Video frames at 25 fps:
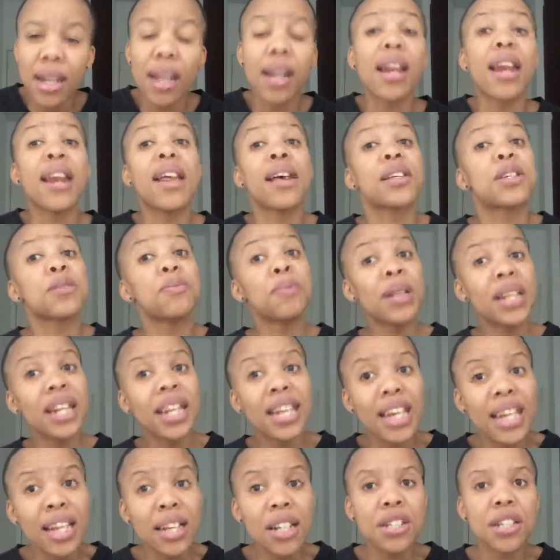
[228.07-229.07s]
And I explain
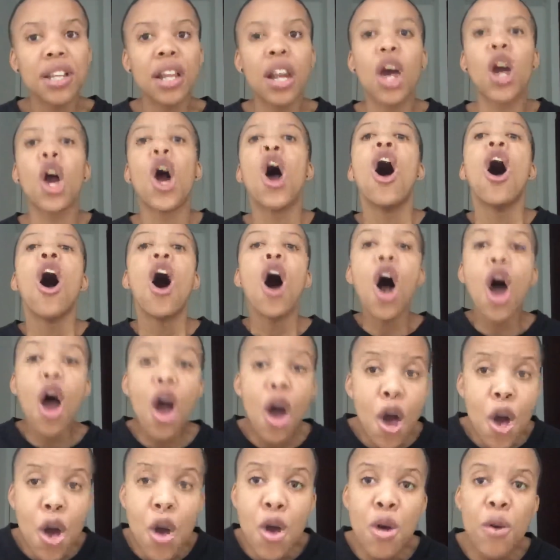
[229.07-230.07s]
in English, they're like,
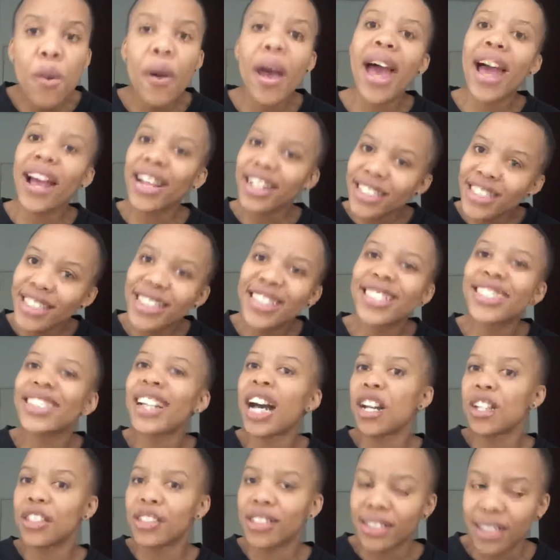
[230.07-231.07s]
oh, actually this is
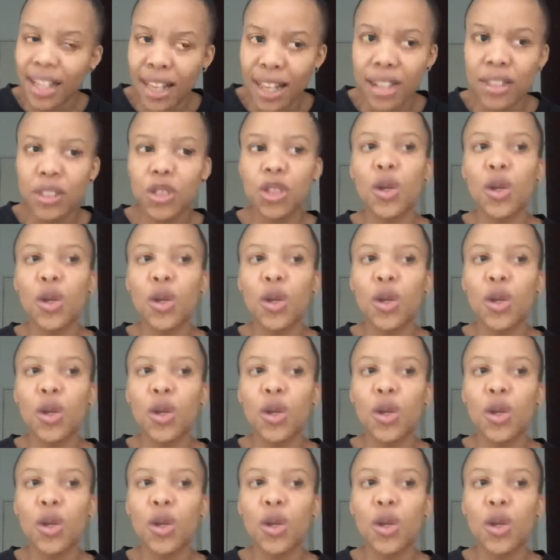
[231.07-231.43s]
how you say it.